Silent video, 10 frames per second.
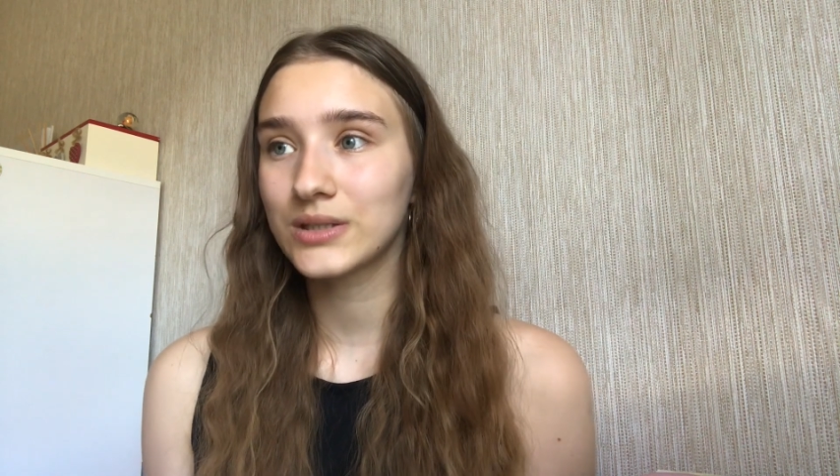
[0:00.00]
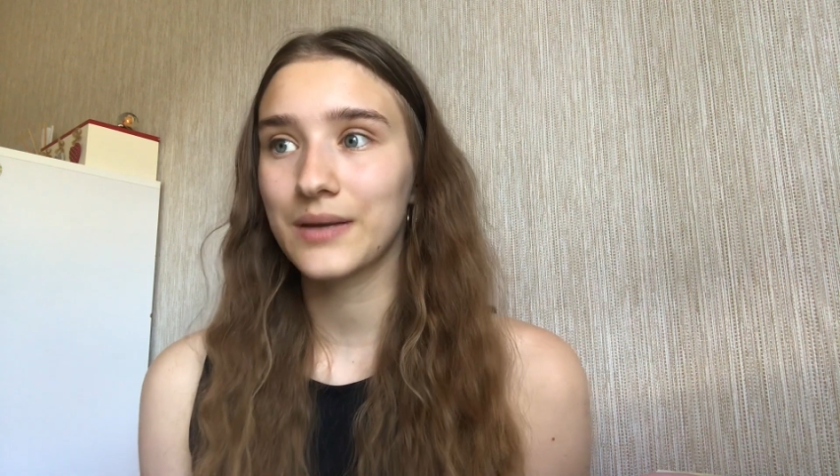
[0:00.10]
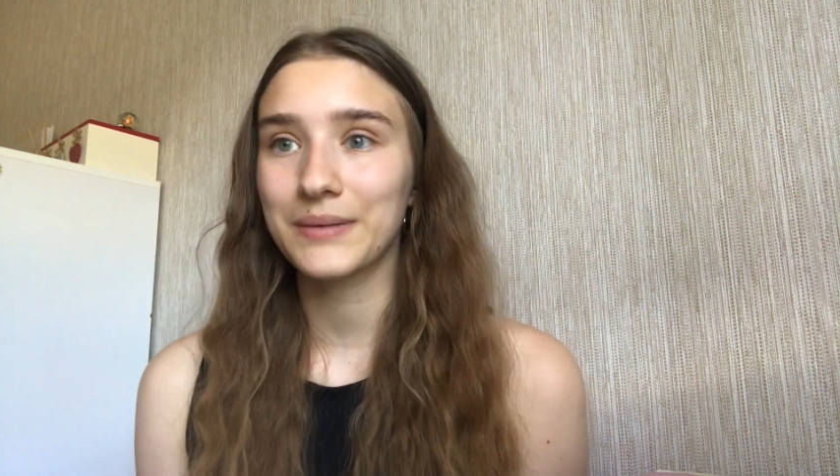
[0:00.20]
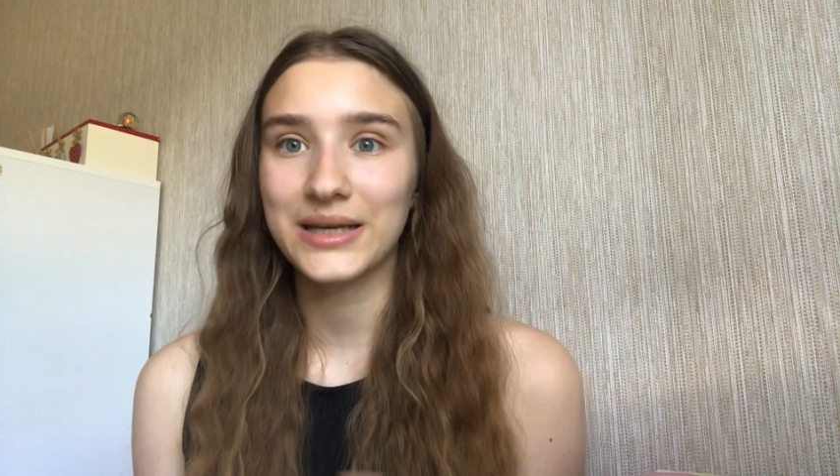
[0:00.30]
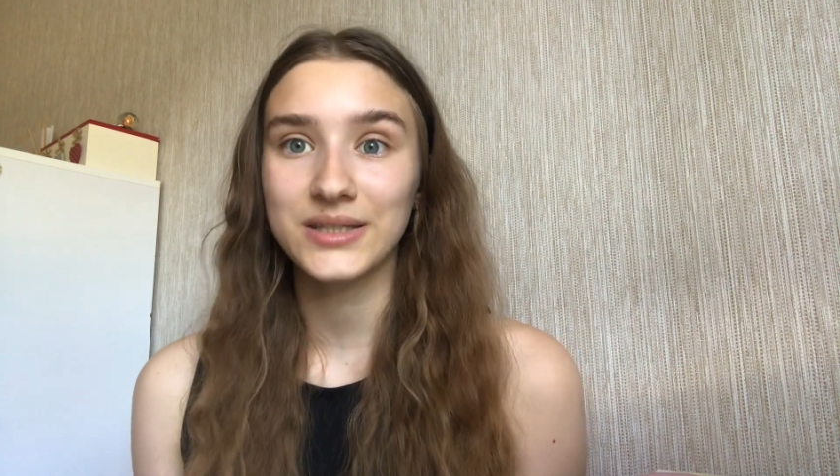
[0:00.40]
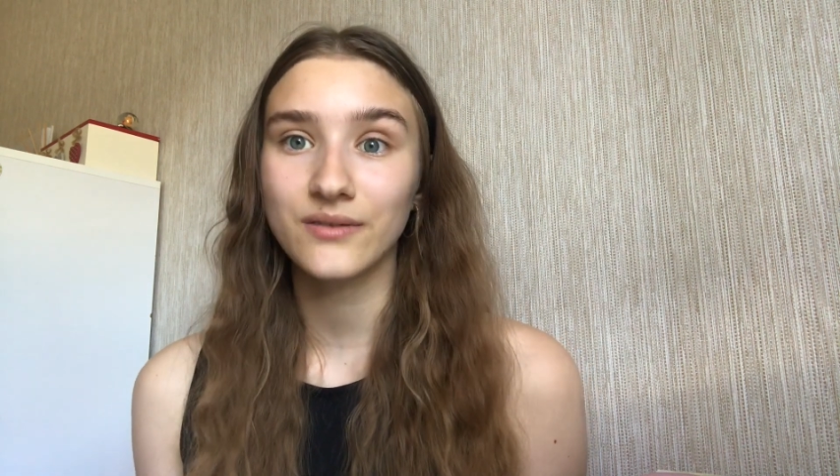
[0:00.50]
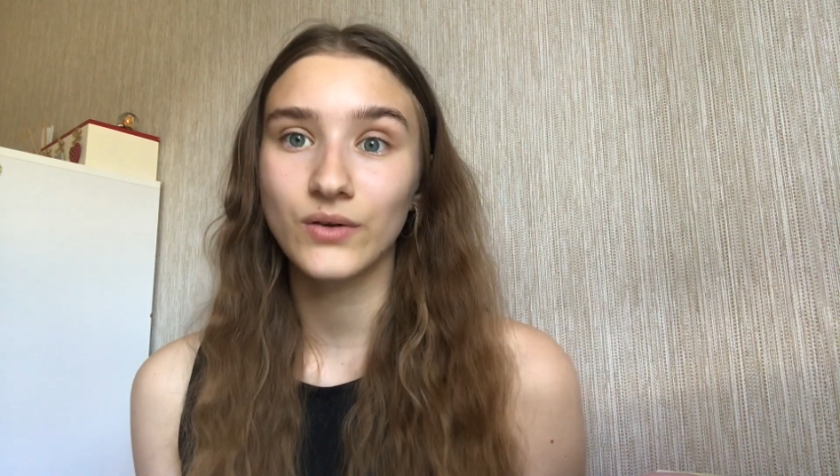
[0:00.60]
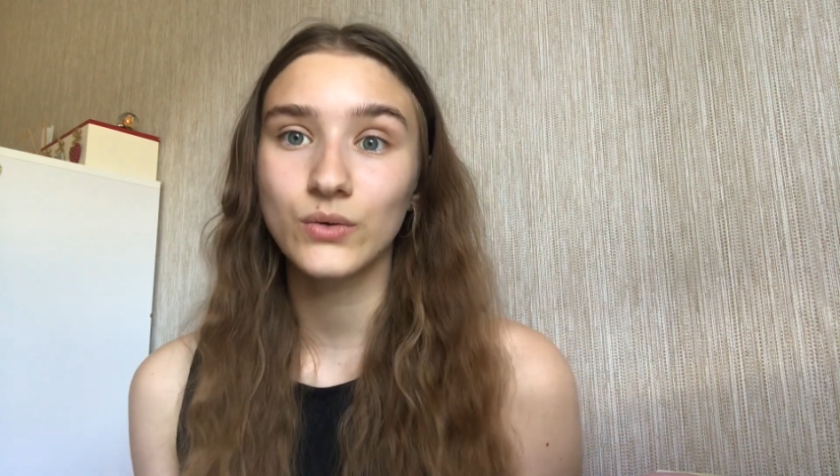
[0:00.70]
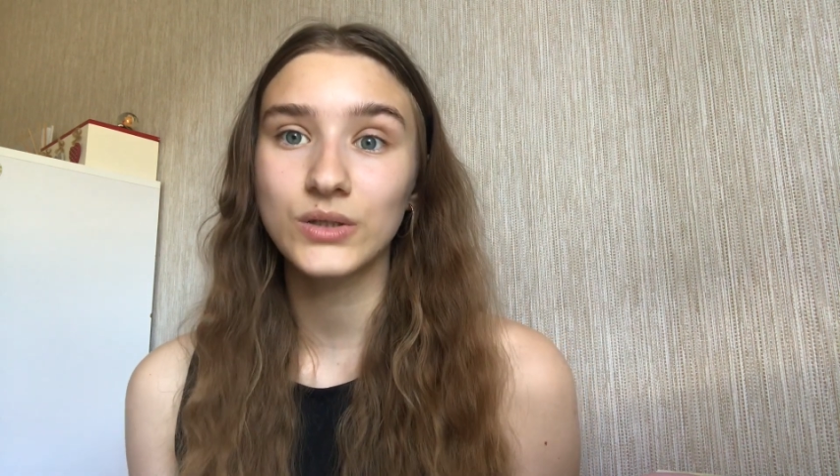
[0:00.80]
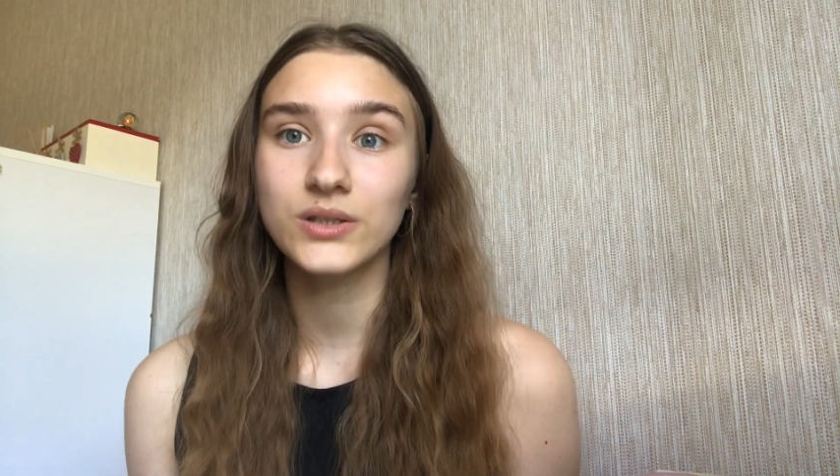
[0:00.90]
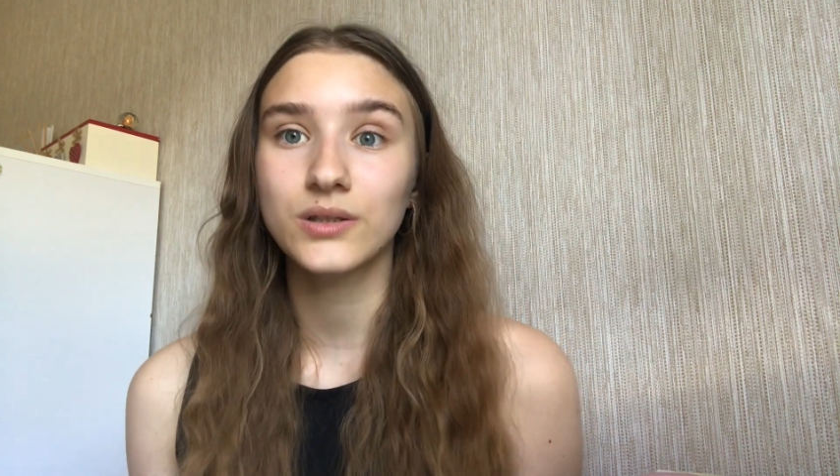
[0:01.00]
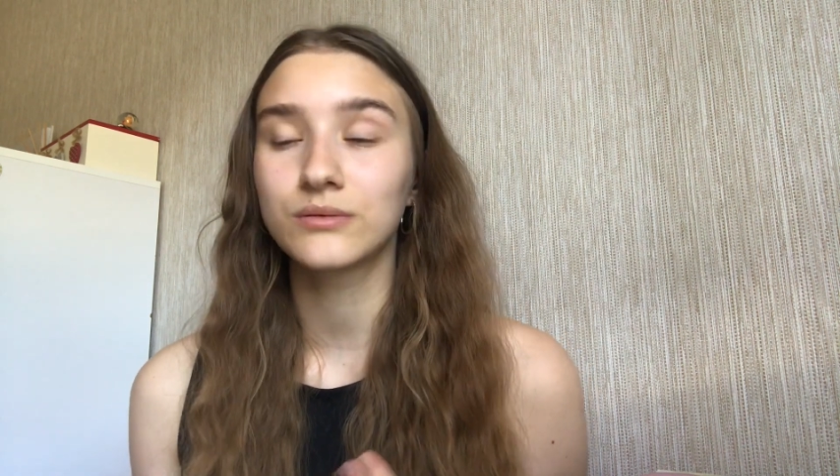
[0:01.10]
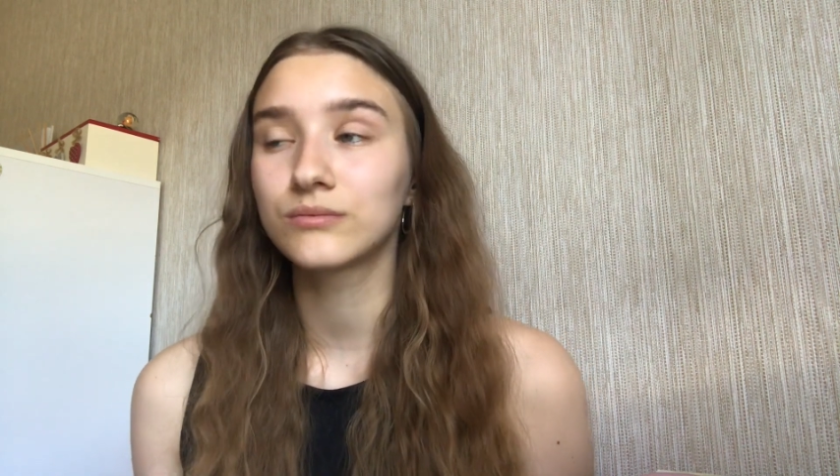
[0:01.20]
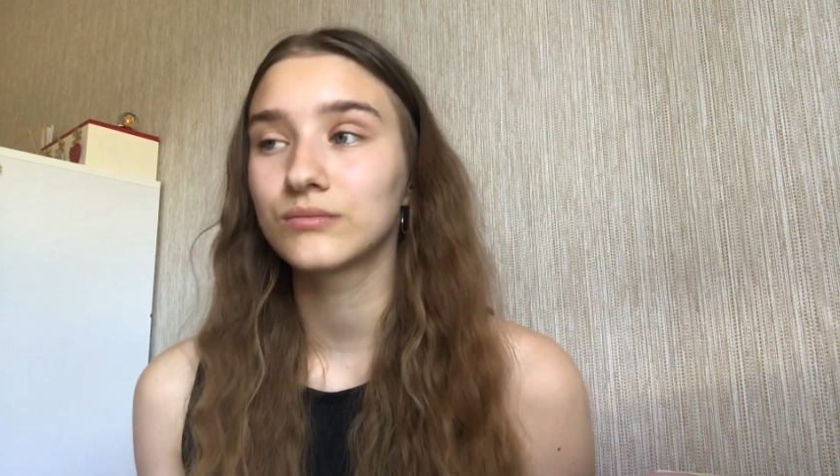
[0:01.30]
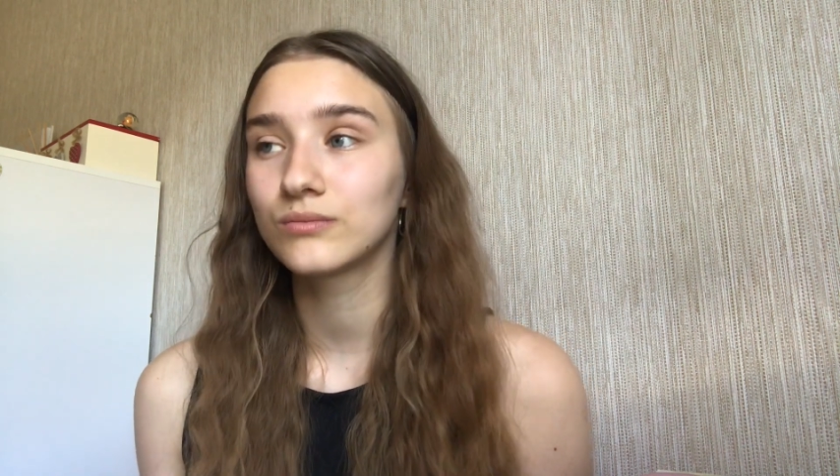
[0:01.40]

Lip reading: like plastic folders, and